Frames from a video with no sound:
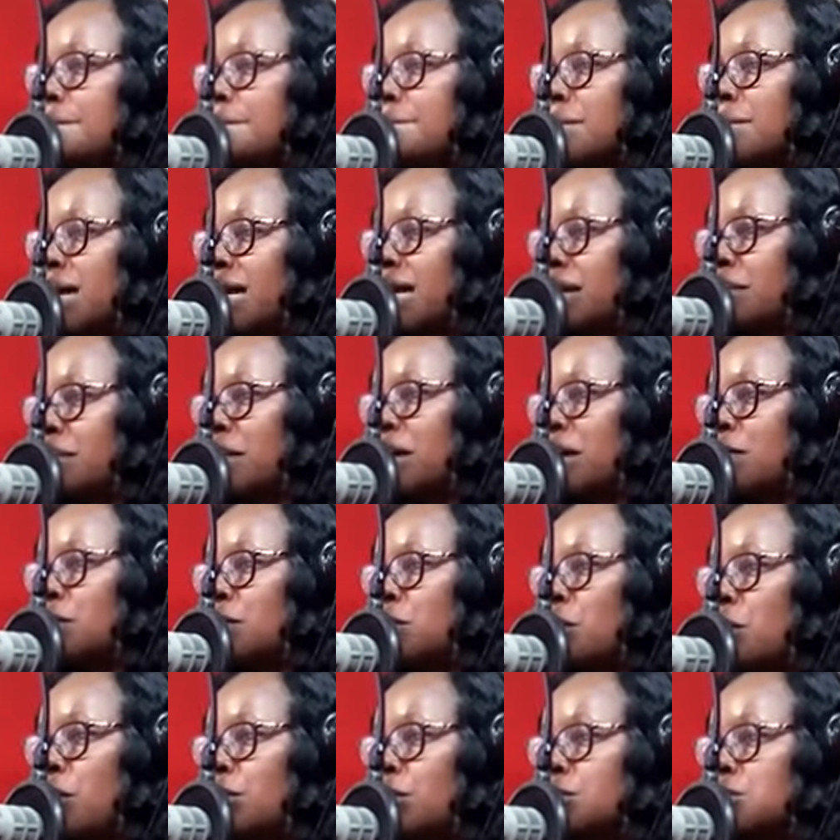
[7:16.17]
Malami,
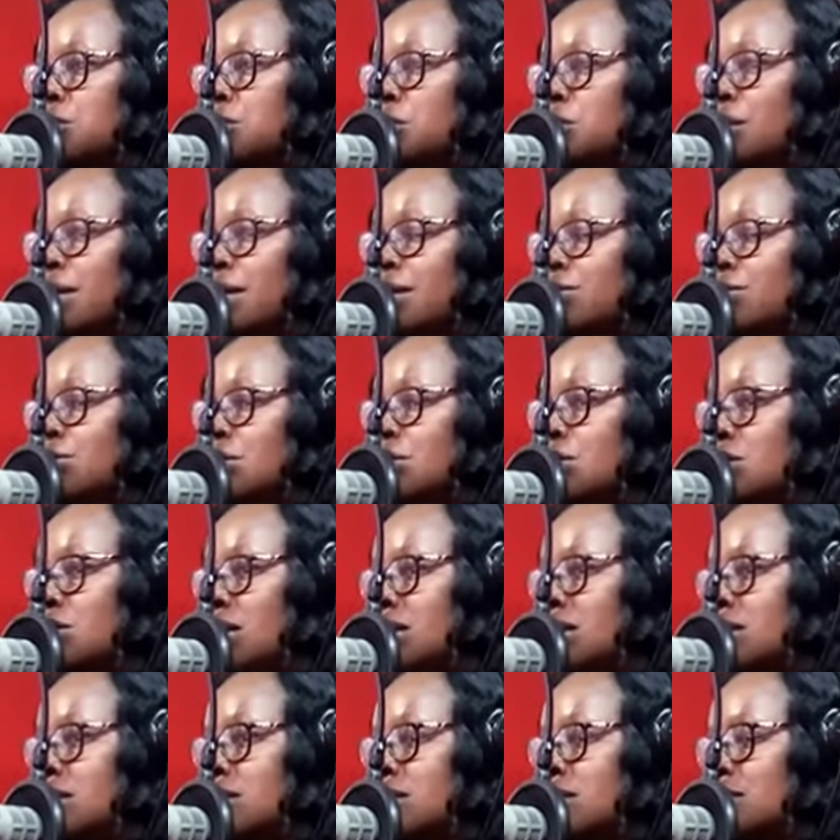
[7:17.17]
who also is the
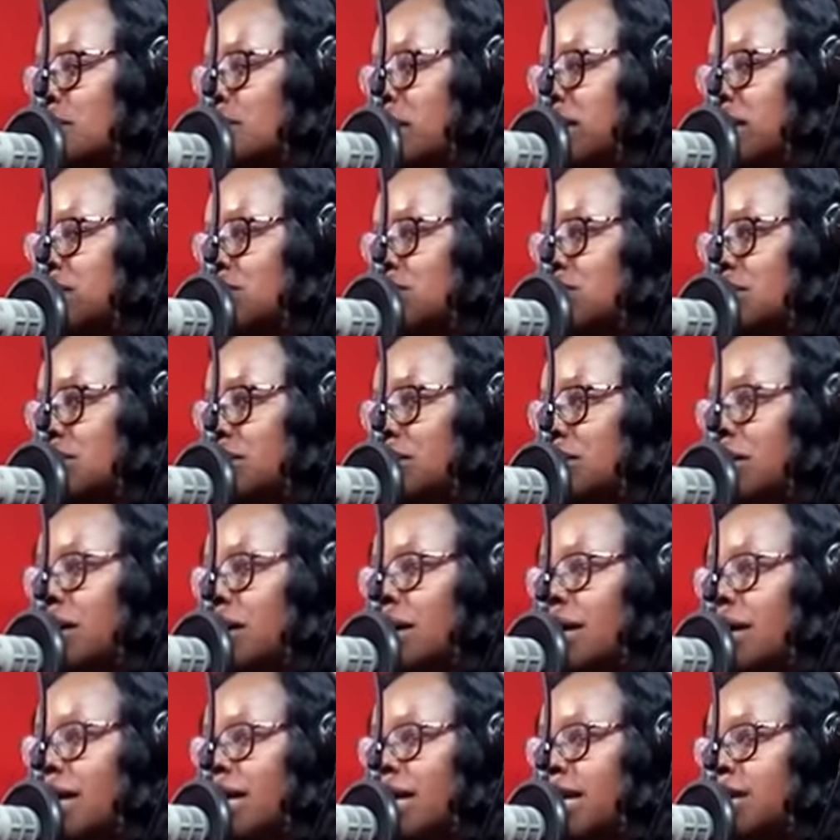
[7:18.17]
Justice Minister,
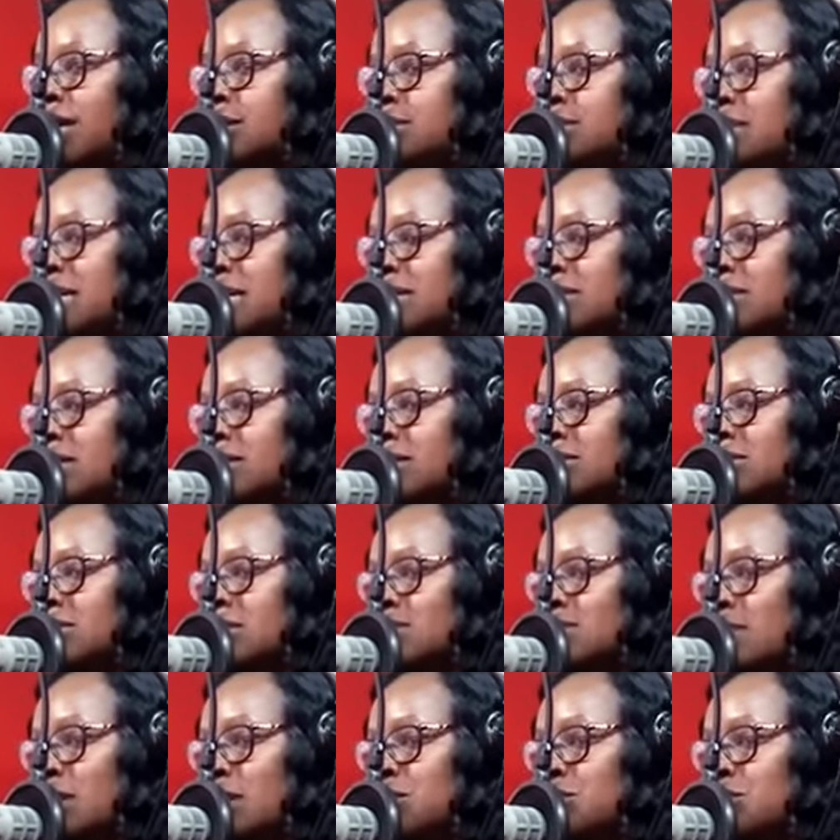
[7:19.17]
explains that the
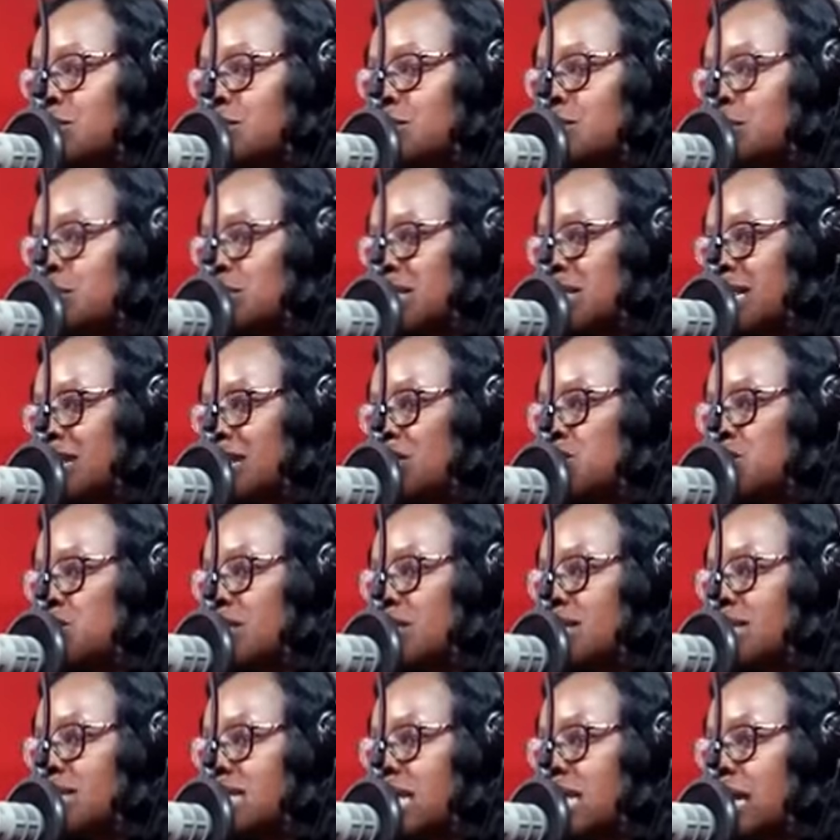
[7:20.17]
special
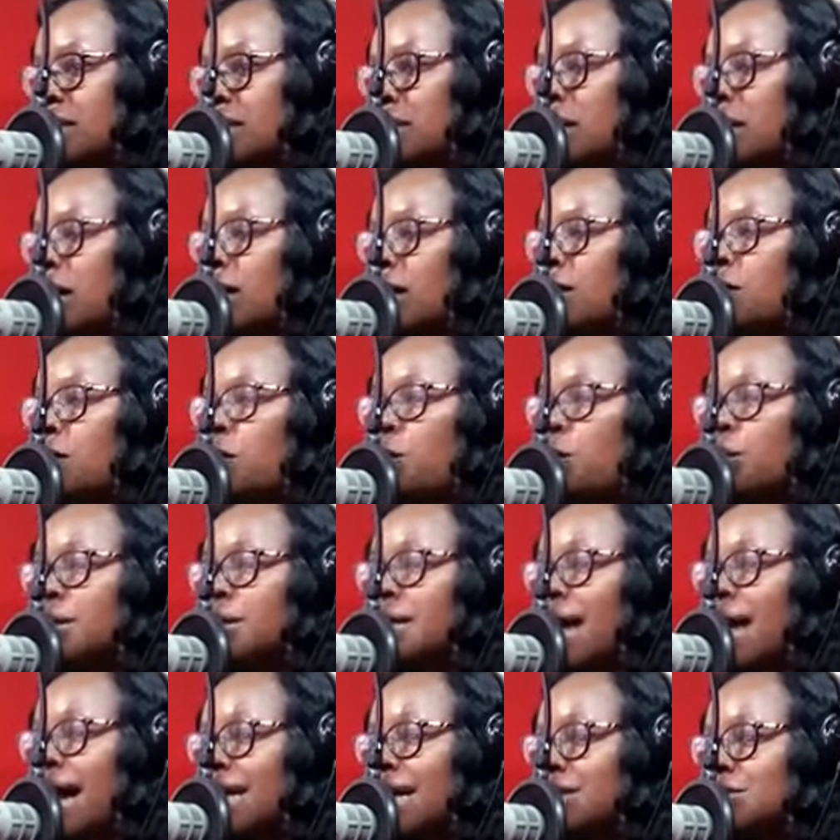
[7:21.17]
prosecution team will
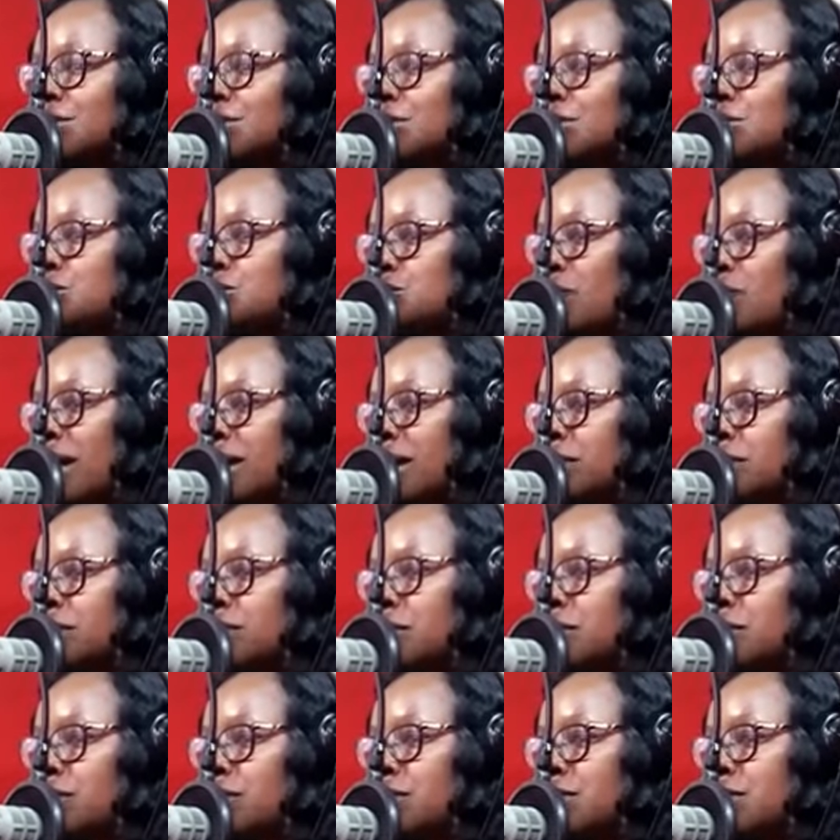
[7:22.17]
handle the trial of
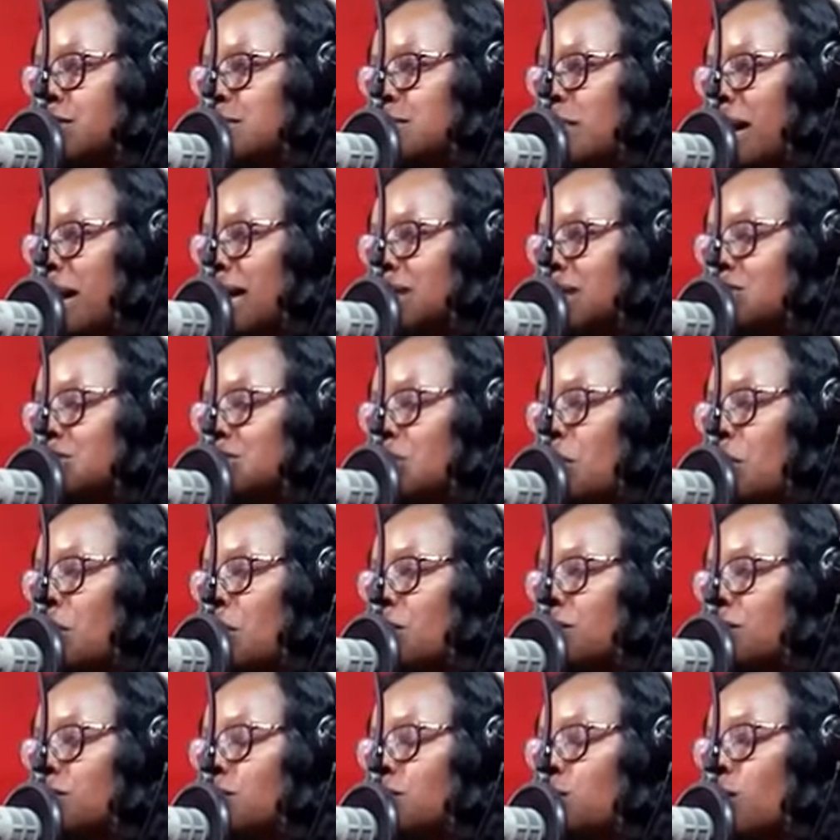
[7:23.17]
the first batch
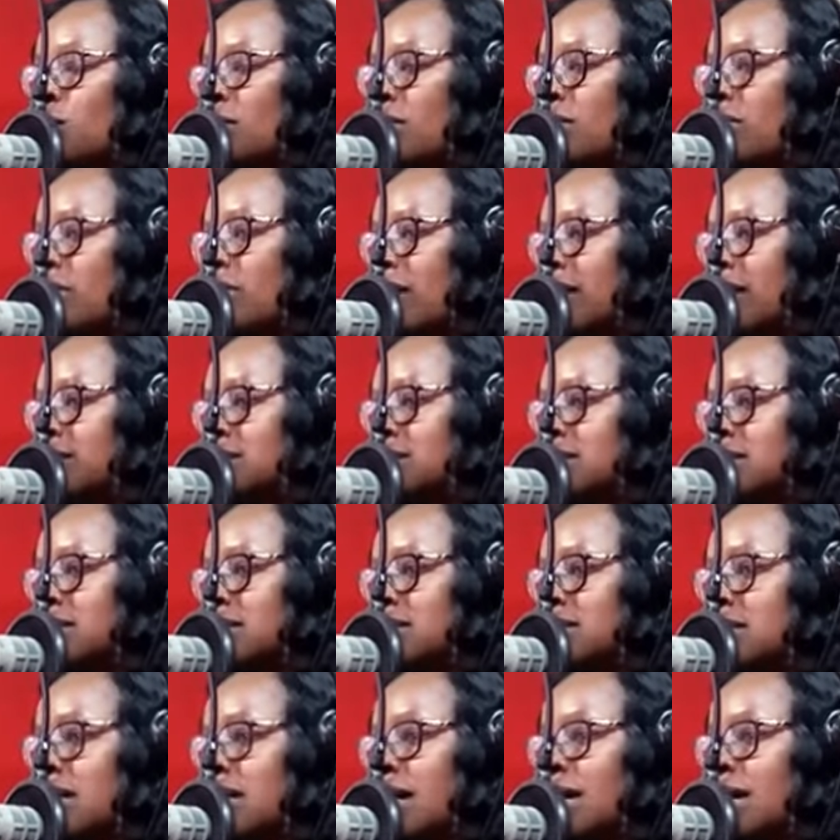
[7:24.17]
of
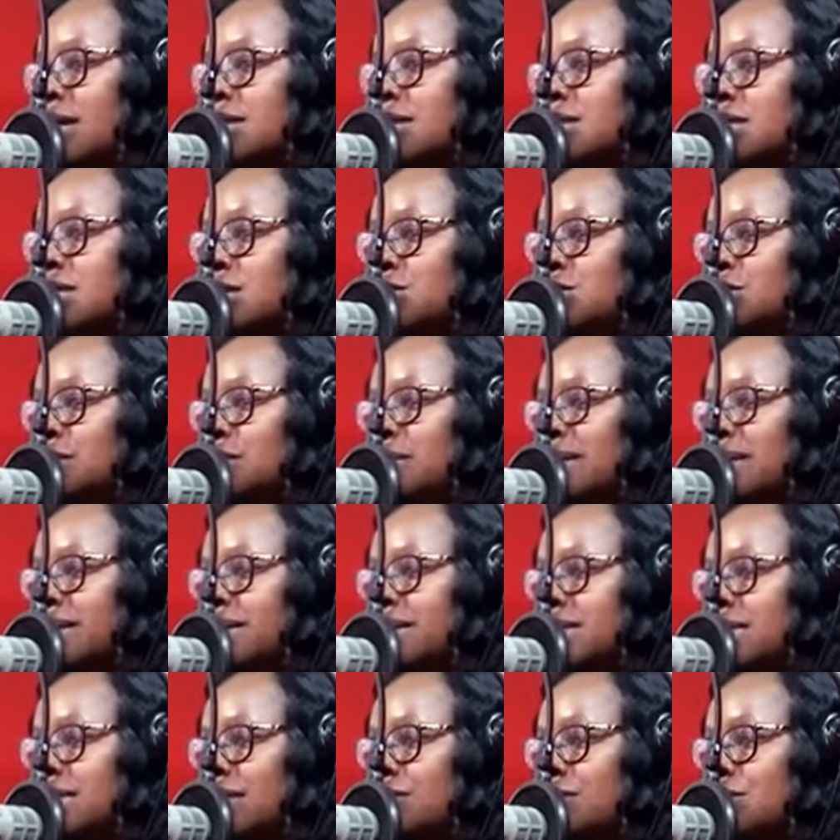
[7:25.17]

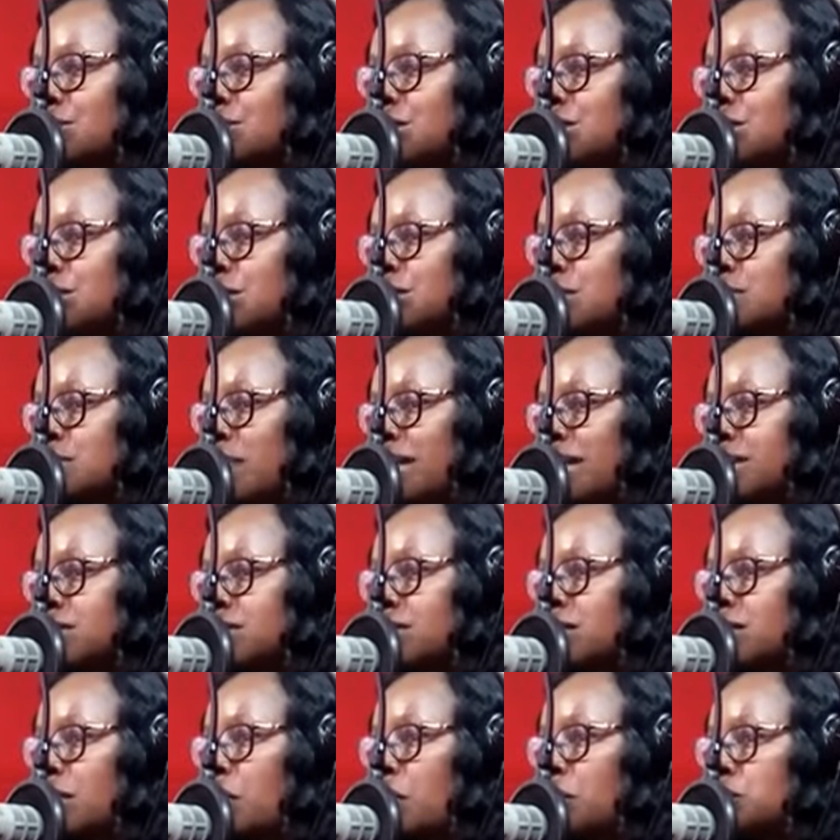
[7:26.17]
1,670 suspects
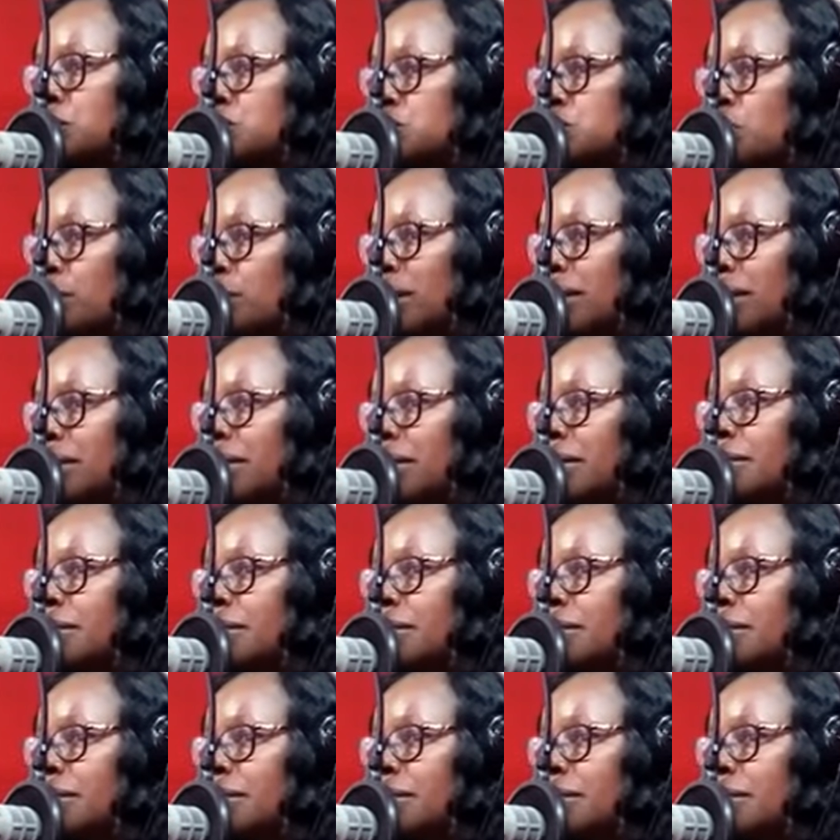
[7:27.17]
in October.